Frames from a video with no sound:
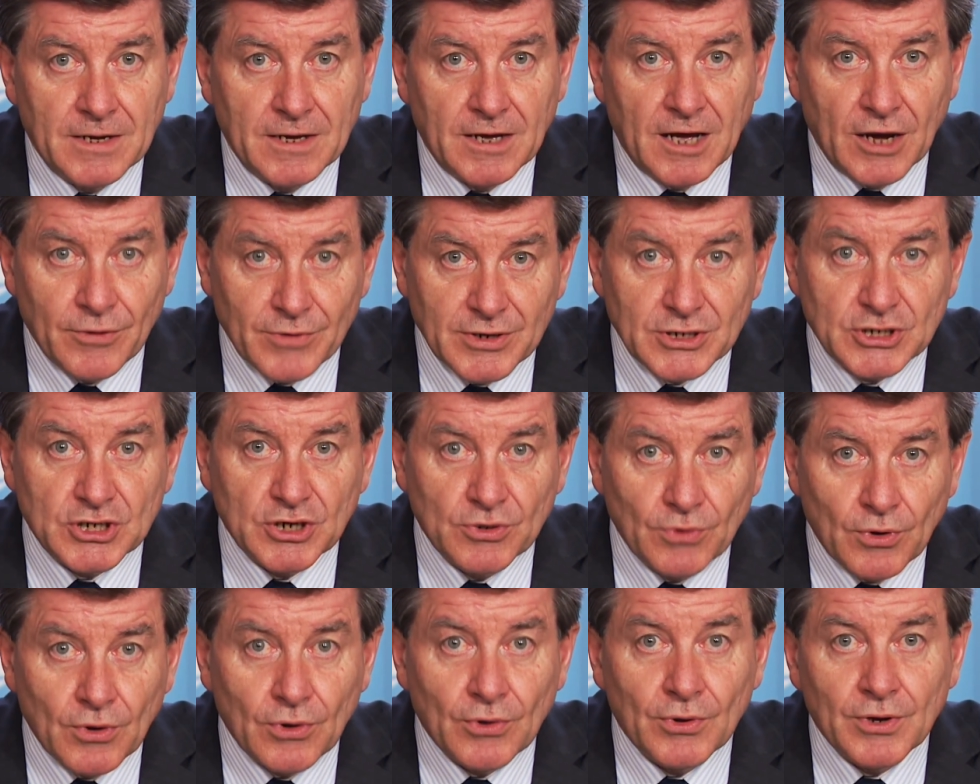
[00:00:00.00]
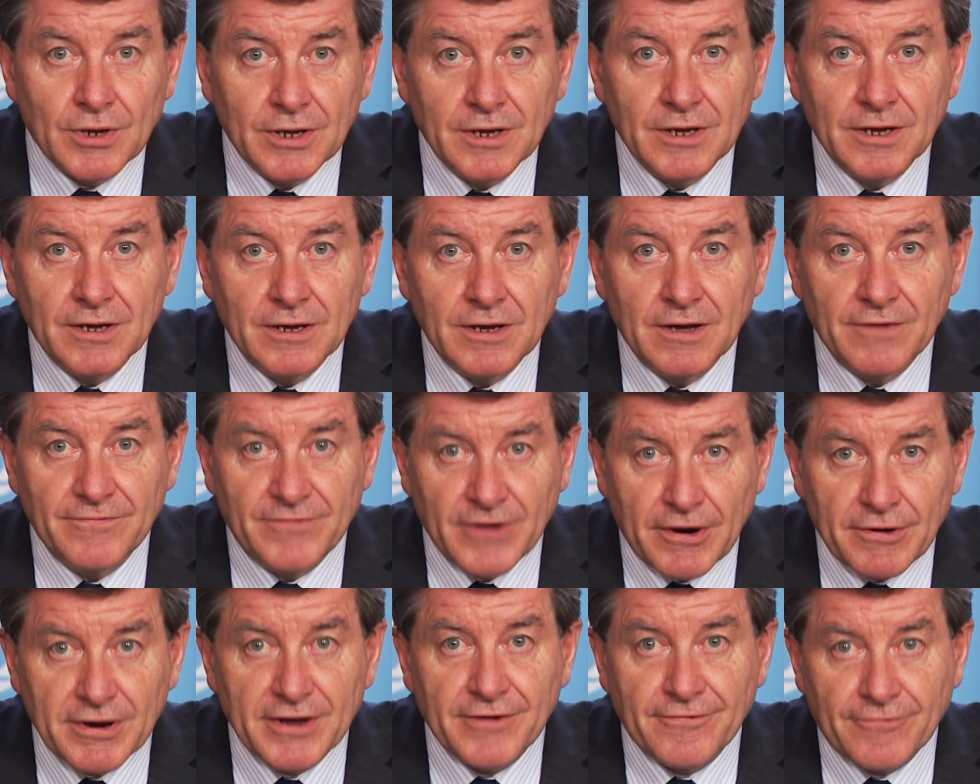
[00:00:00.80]
I wish you all a
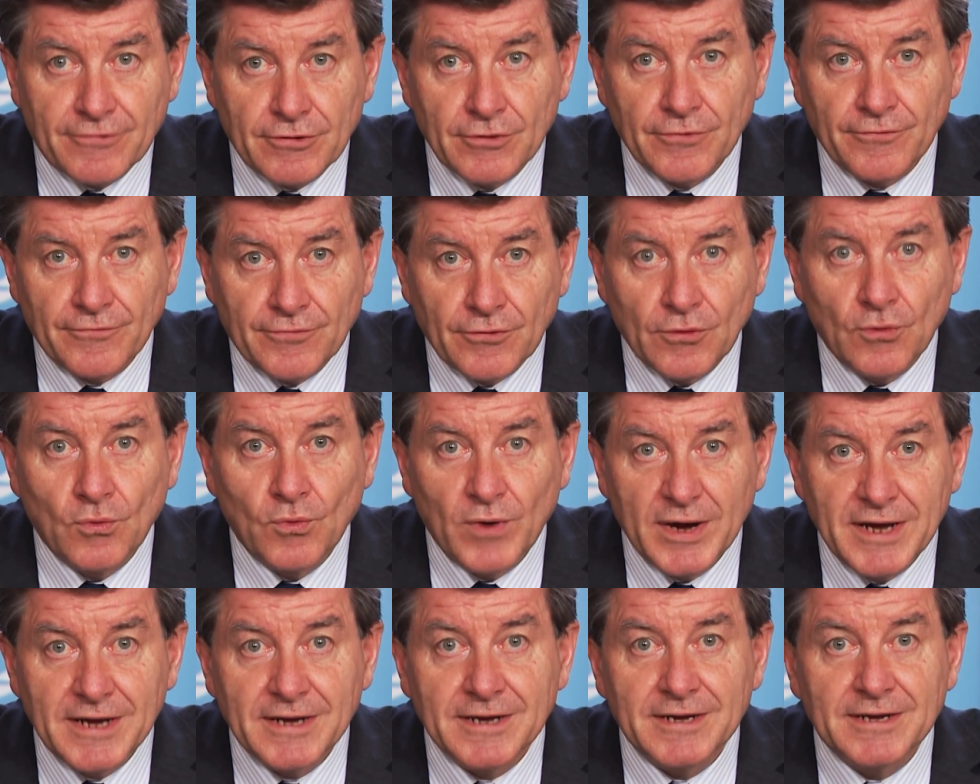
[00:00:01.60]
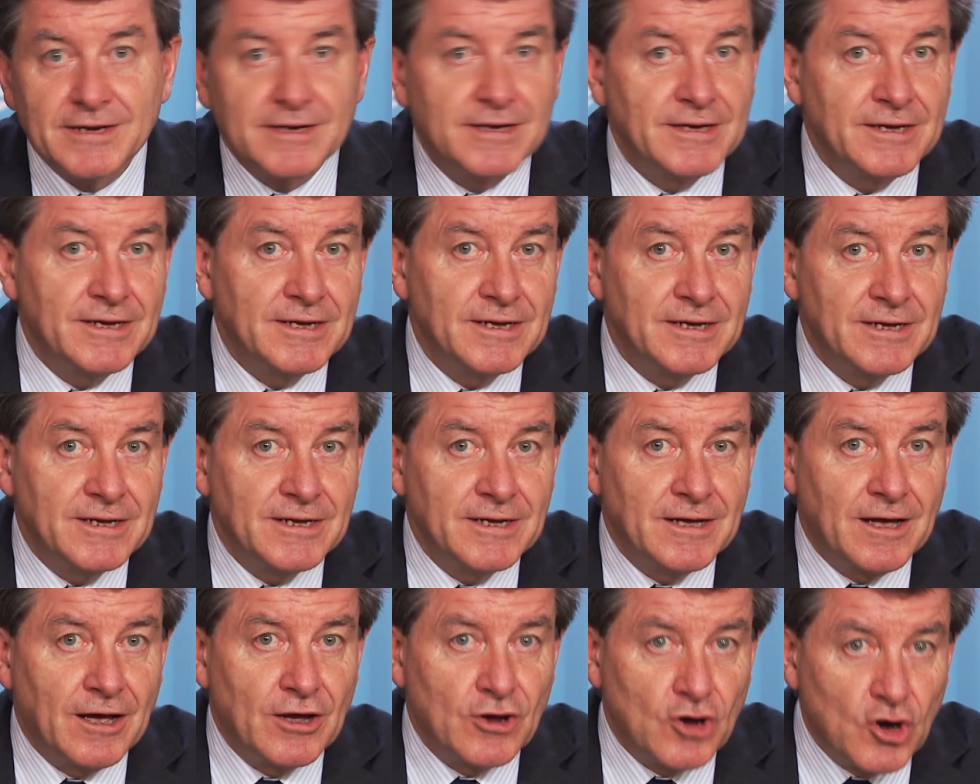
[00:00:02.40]
very fruitful week.
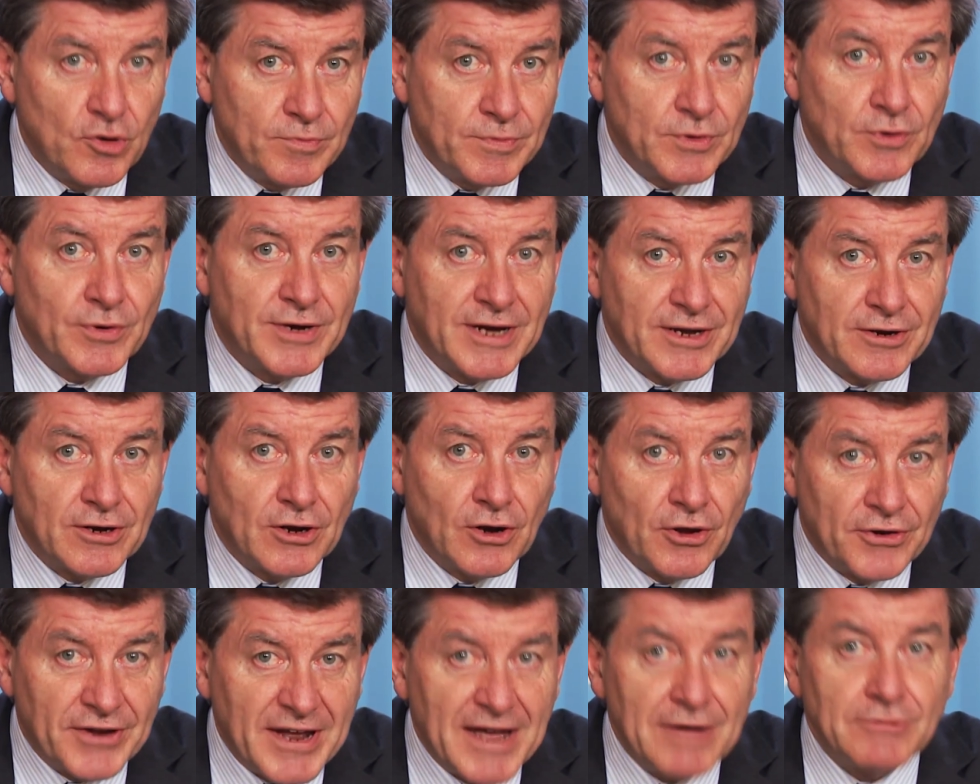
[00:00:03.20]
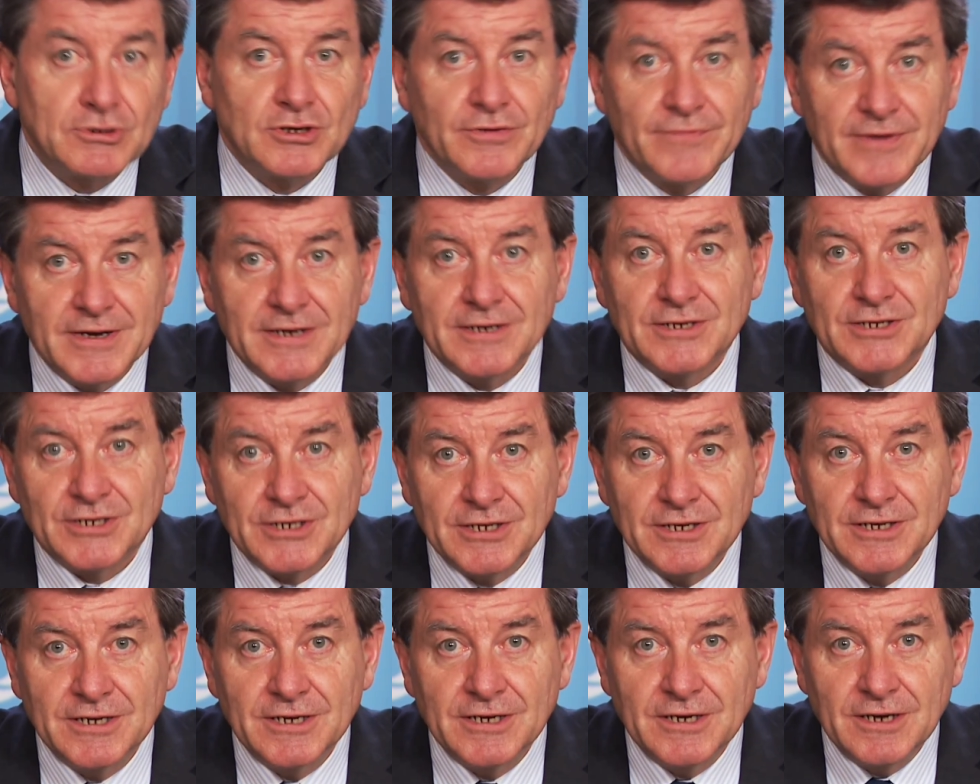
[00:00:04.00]
I hope you'll get a lot out of it,
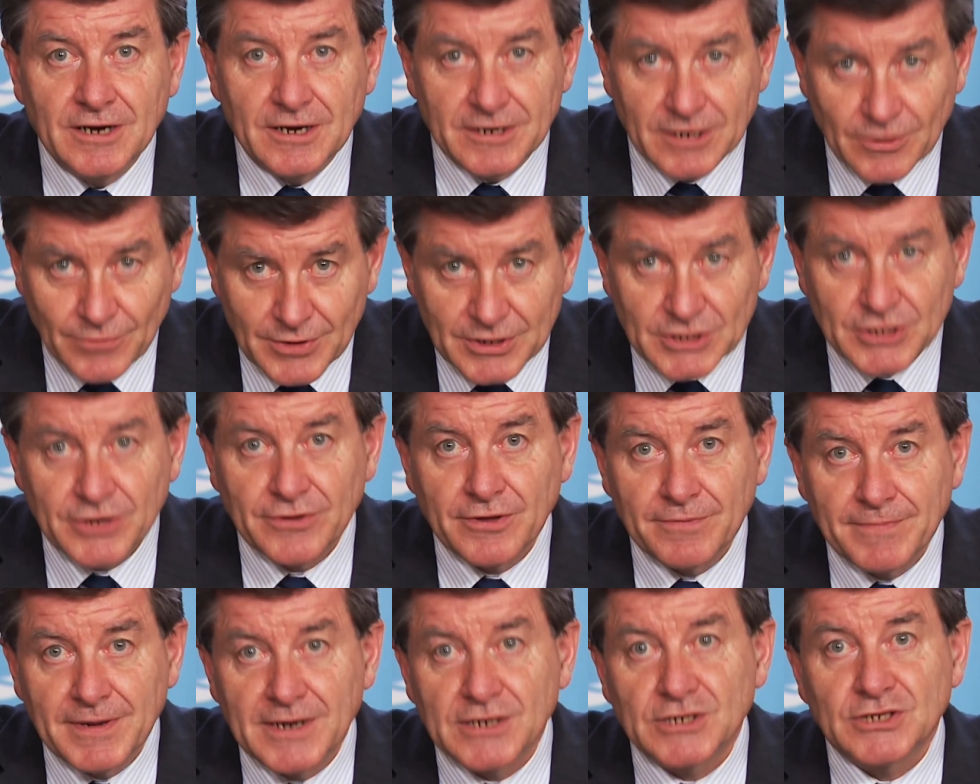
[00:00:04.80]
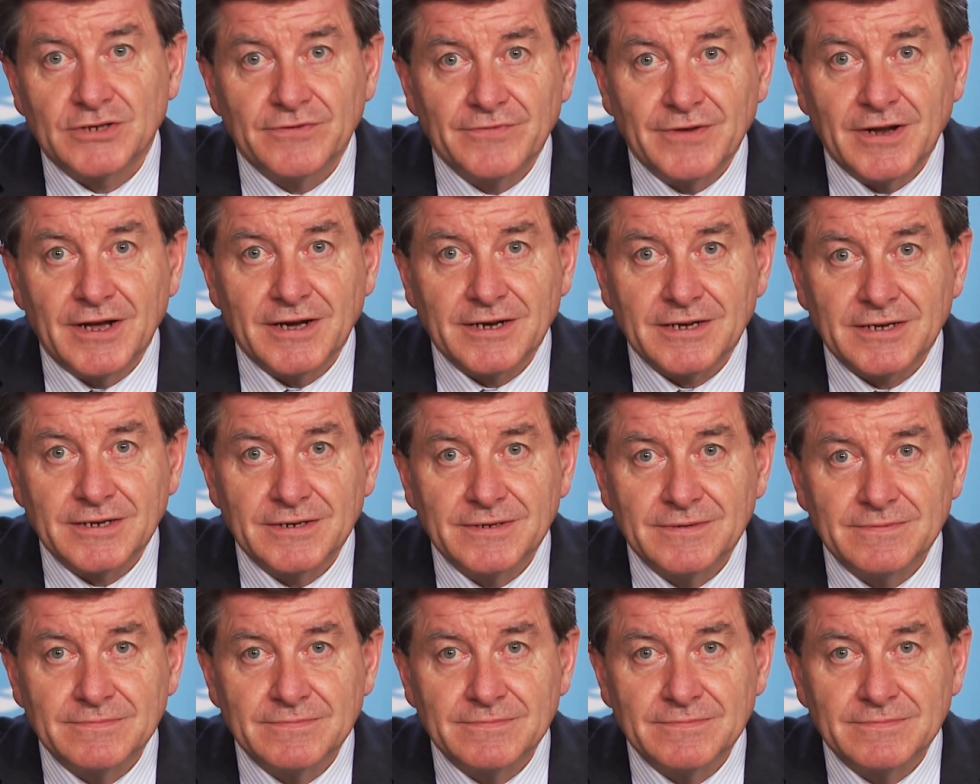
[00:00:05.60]
and I wish you the best of luck.